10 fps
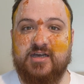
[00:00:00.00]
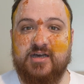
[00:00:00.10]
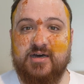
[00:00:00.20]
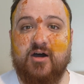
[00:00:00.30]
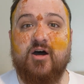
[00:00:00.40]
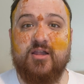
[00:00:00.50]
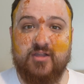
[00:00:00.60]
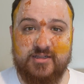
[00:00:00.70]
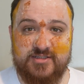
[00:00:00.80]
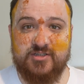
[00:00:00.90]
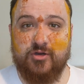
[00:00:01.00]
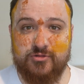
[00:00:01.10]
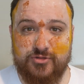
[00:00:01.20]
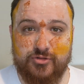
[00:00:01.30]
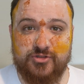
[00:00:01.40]
highlights and
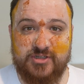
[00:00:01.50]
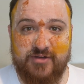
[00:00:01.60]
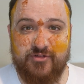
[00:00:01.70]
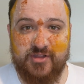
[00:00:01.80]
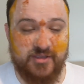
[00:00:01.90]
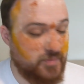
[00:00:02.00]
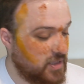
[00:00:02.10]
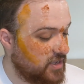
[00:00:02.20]
contours and everything.